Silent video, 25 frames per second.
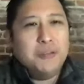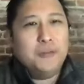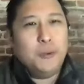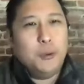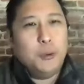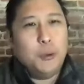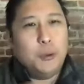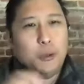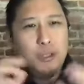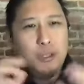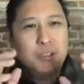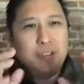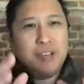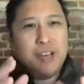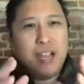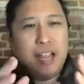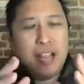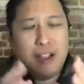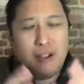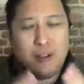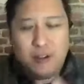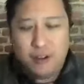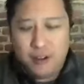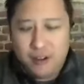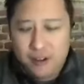I want to
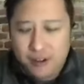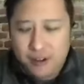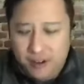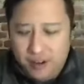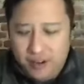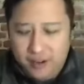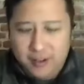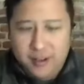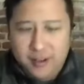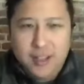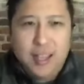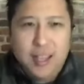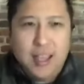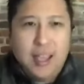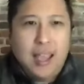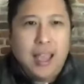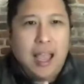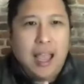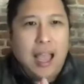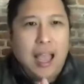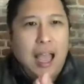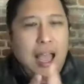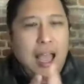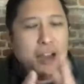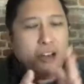focus now on
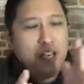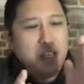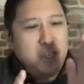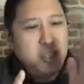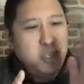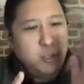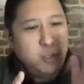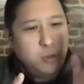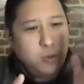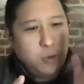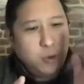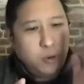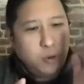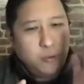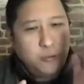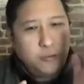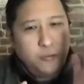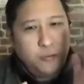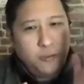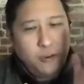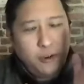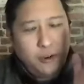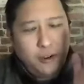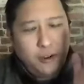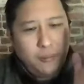how did
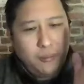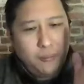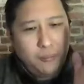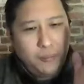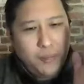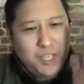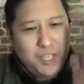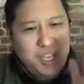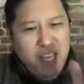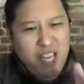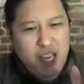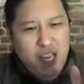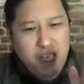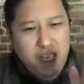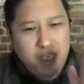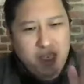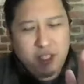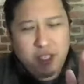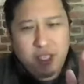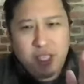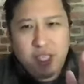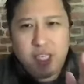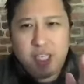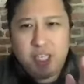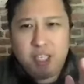you go from
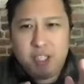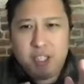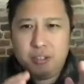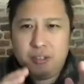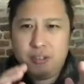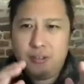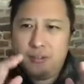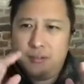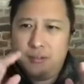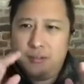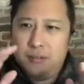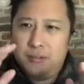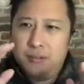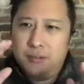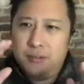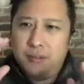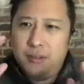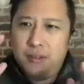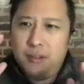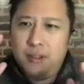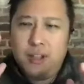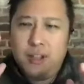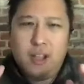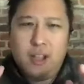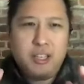PhD
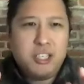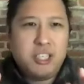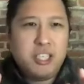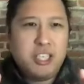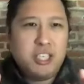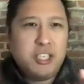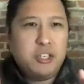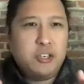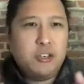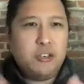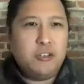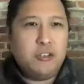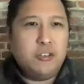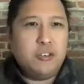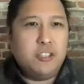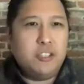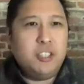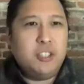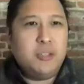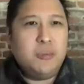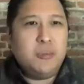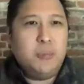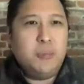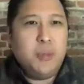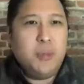to launching
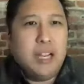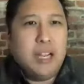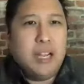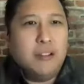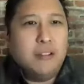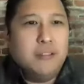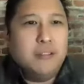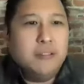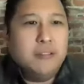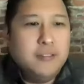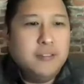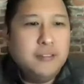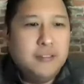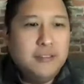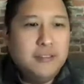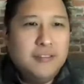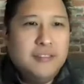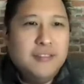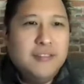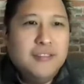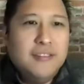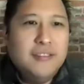your spin out?